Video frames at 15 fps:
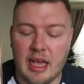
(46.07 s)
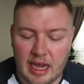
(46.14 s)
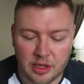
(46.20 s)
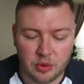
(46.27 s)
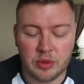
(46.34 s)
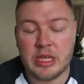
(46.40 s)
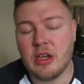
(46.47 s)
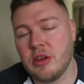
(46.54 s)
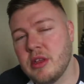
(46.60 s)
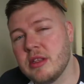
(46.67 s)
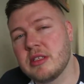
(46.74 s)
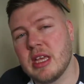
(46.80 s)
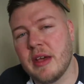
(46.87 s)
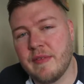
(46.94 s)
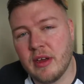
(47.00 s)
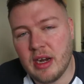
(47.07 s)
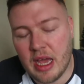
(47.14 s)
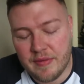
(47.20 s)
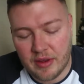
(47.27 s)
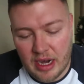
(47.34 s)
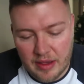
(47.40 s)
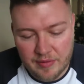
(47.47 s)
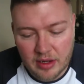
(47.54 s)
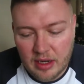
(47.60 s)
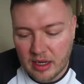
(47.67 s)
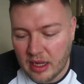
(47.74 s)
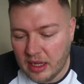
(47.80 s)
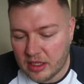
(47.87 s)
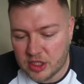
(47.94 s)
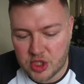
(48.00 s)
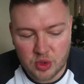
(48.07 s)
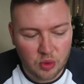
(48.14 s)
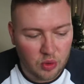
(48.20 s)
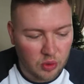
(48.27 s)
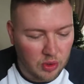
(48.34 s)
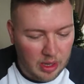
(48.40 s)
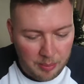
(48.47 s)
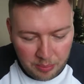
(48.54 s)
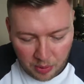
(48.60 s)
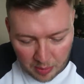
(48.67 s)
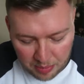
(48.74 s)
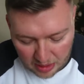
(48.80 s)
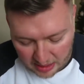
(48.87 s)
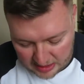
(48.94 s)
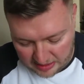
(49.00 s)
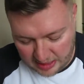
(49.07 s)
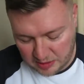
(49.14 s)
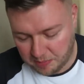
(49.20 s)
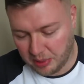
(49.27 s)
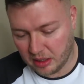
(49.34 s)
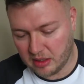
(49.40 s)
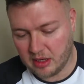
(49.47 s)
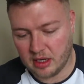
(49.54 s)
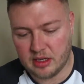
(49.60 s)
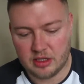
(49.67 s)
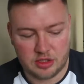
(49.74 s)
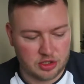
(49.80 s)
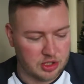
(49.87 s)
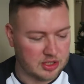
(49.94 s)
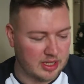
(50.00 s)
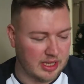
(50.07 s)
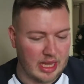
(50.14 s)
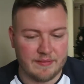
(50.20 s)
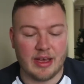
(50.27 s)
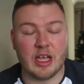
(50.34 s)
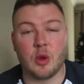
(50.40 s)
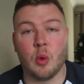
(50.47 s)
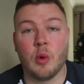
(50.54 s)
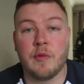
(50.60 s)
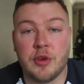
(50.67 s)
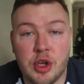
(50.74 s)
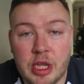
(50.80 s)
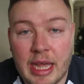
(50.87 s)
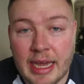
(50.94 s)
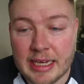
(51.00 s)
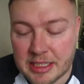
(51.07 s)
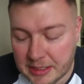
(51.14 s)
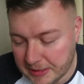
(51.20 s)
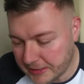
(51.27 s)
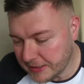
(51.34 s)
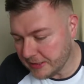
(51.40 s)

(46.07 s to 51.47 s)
I don't eat onions ever. So I'm going to put this in this burger just to give it a go for you guys.